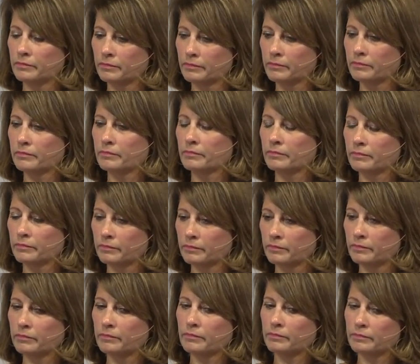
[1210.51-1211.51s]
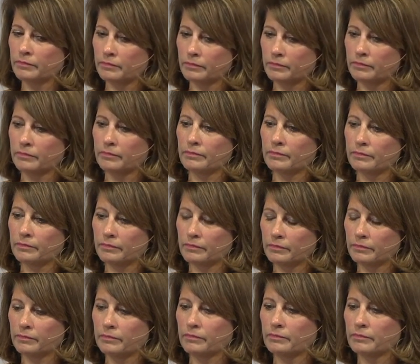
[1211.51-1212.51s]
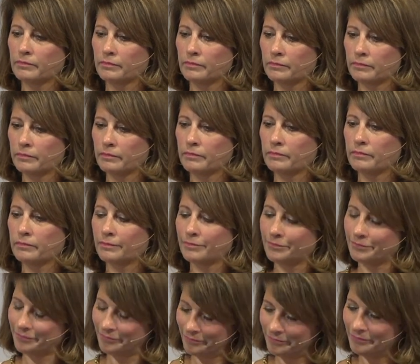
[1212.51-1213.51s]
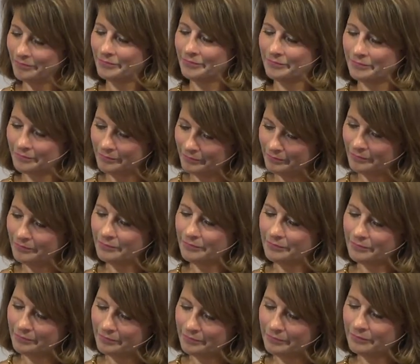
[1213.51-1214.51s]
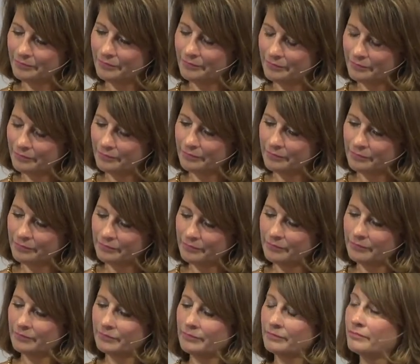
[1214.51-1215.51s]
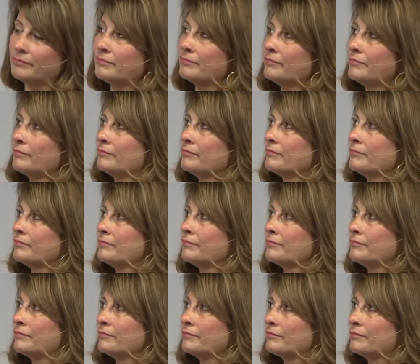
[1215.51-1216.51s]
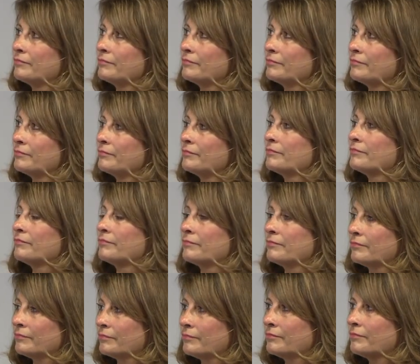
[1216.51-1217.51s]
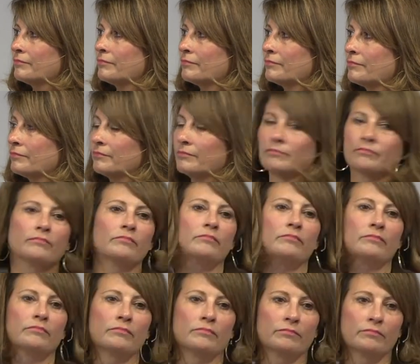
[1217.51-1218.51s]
(not speaking)